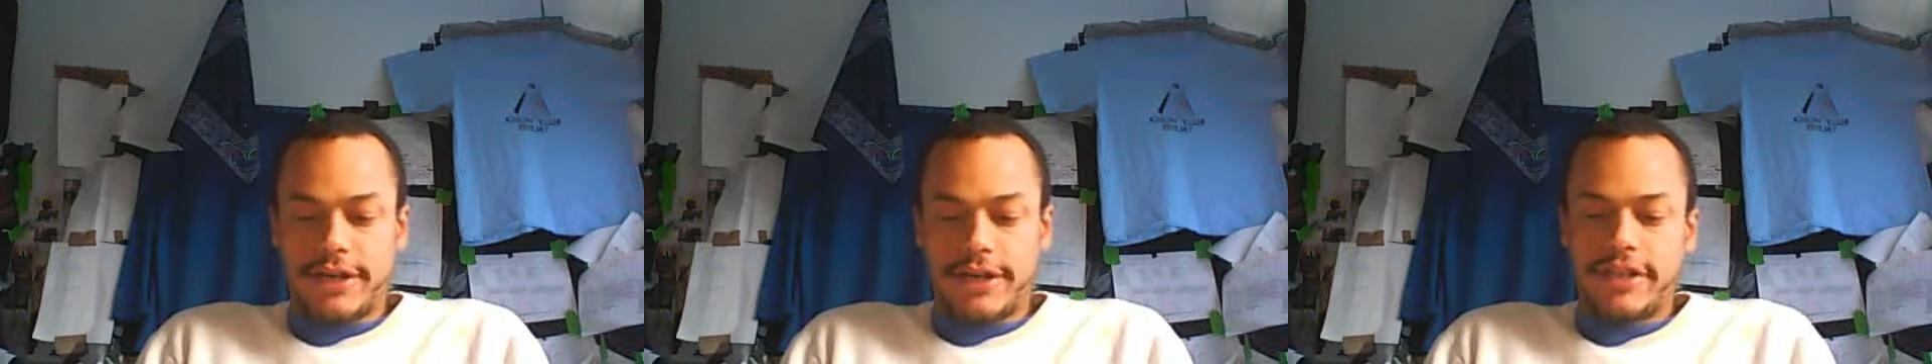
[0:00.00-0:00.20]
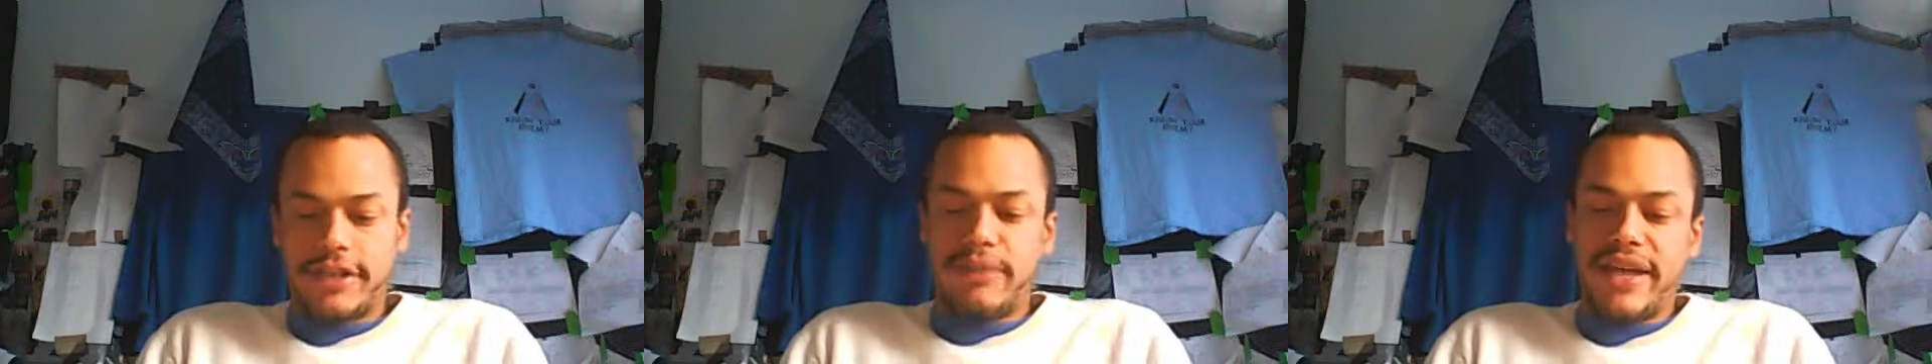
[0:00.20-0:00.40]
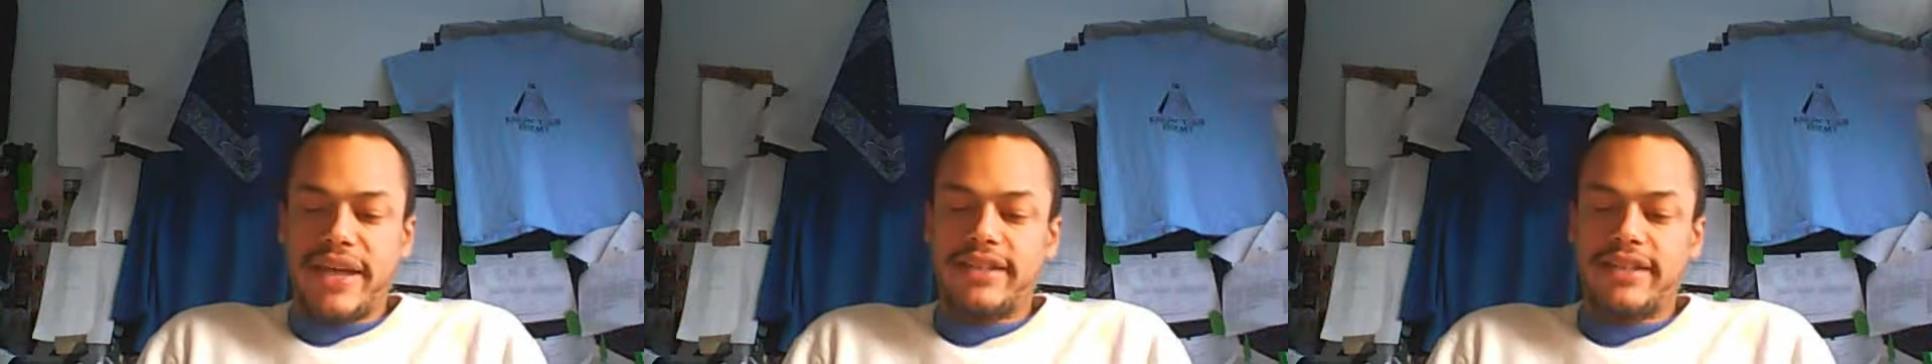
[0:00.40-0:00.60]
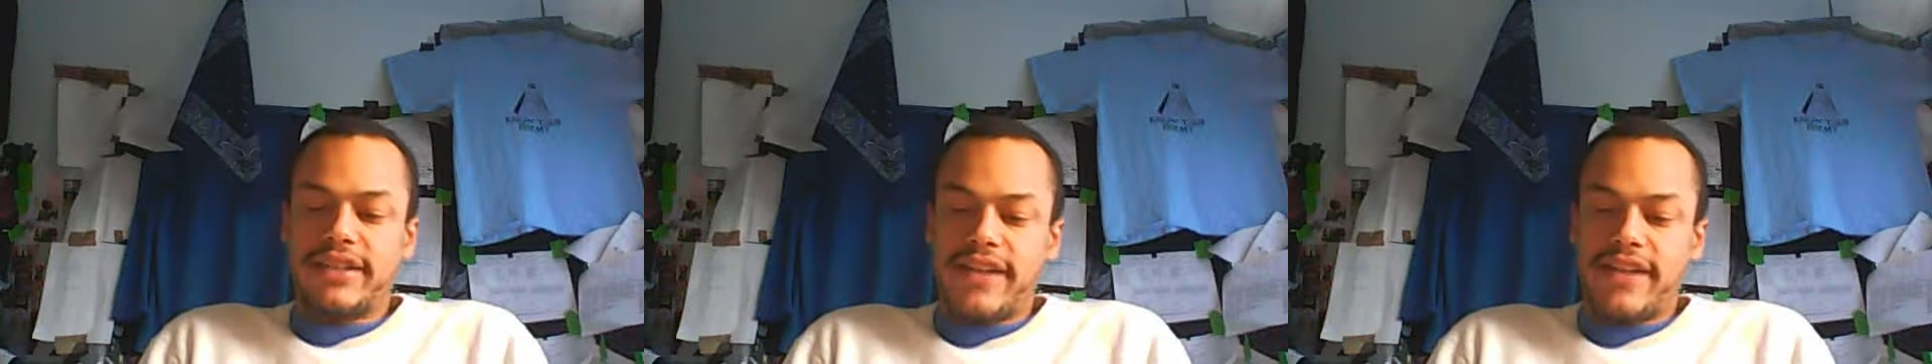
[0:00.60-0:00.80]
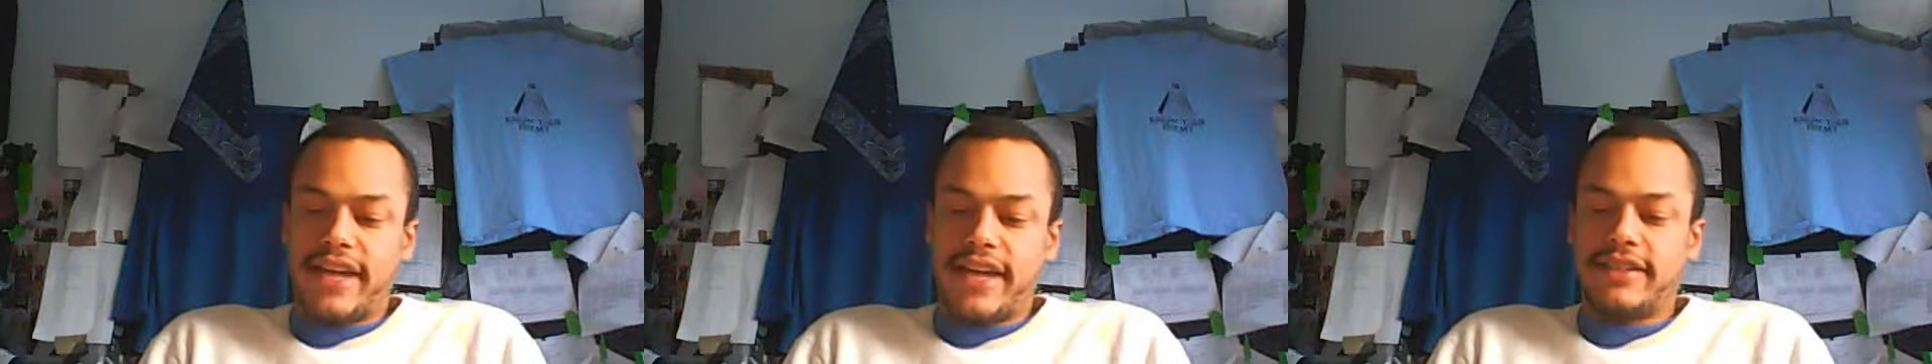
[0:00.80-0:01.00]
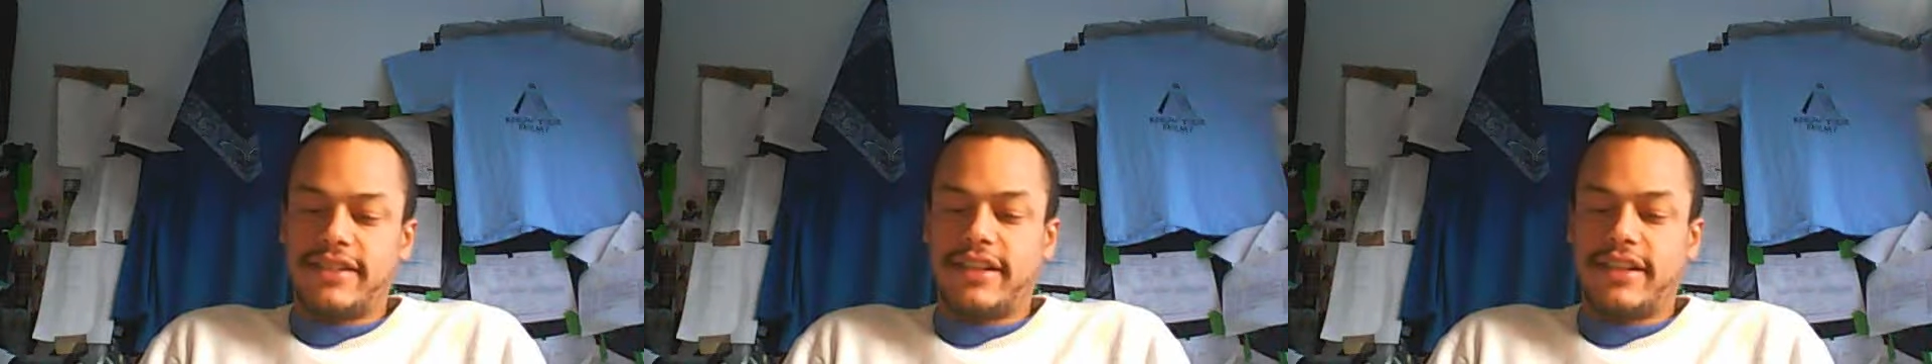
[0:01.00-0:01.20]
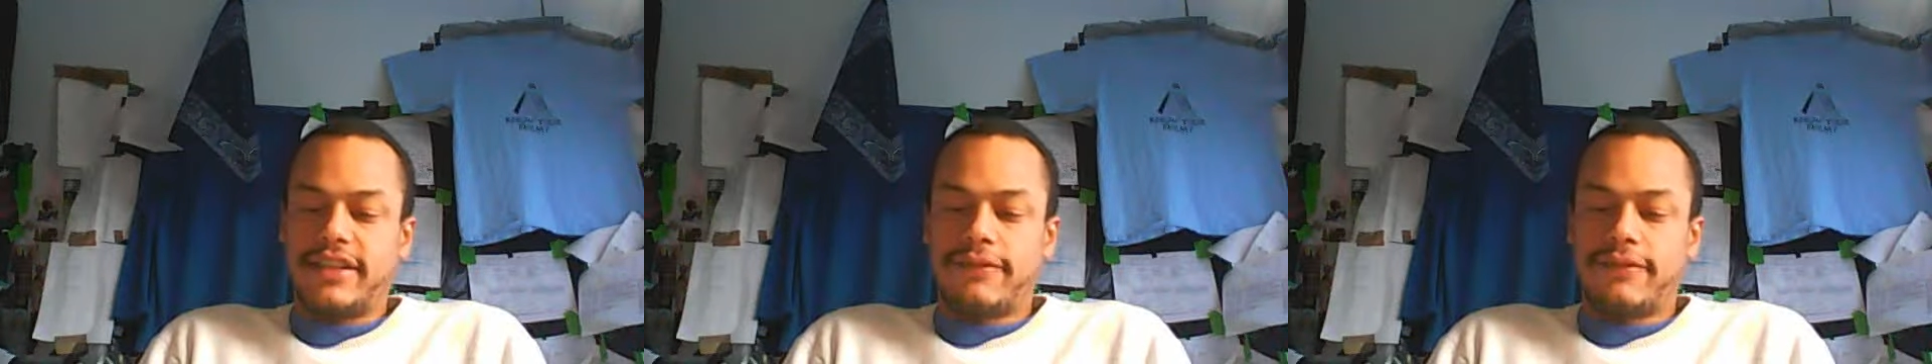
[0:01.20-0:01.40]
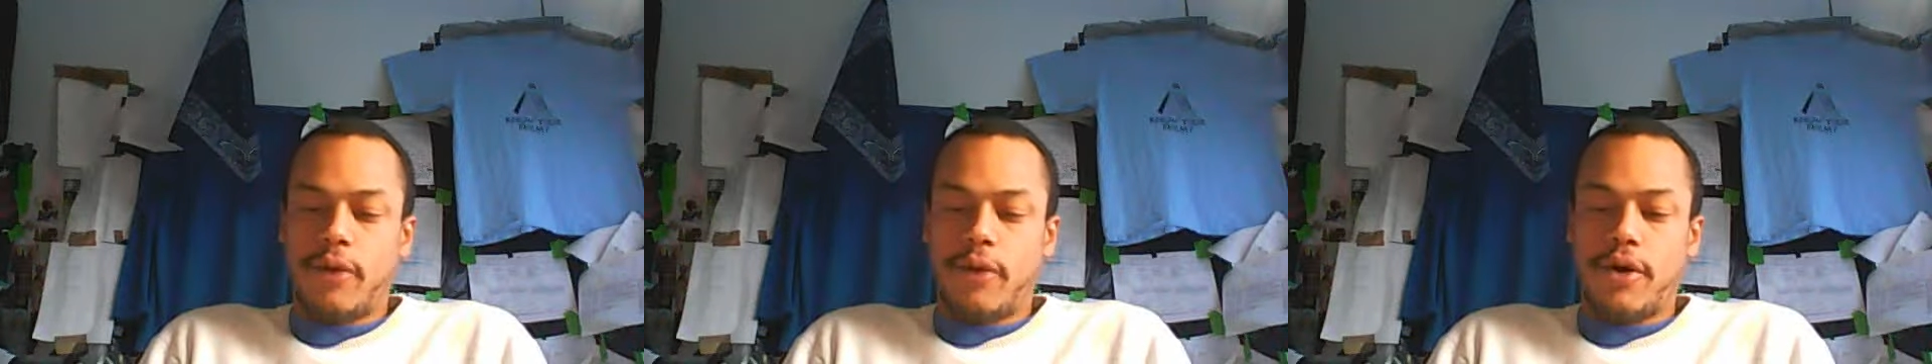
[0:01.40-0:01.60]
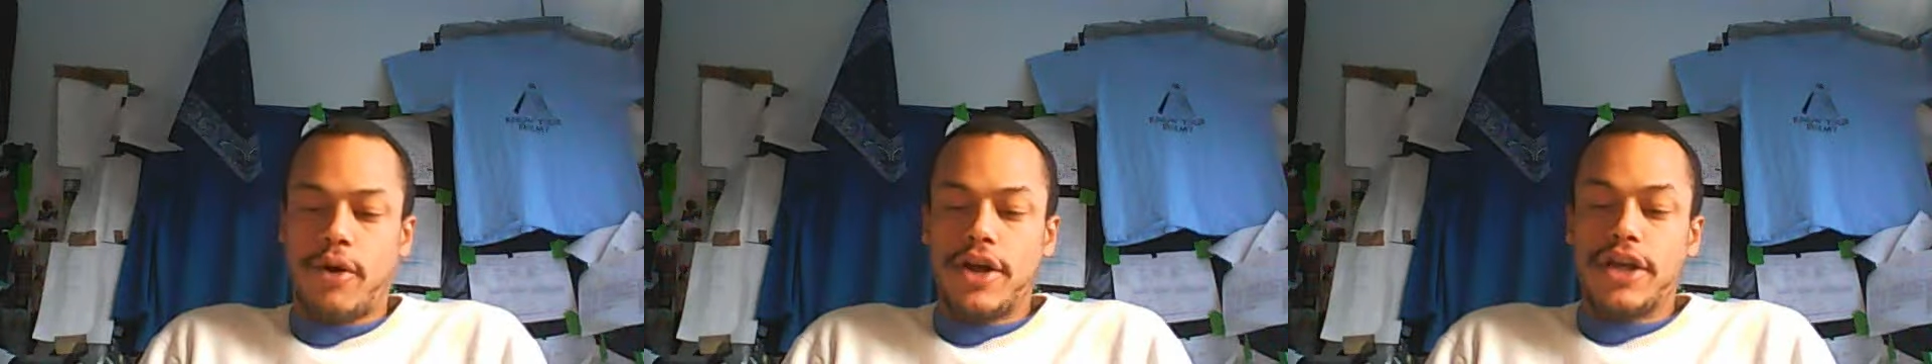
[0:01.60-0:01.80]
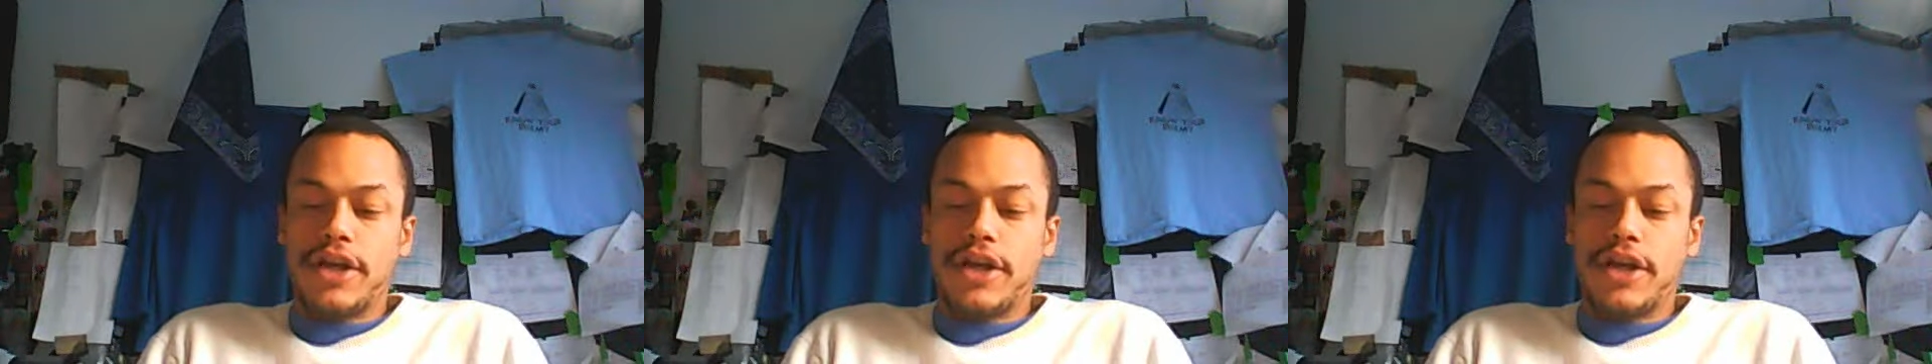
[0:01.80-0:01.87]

Space contains at least 4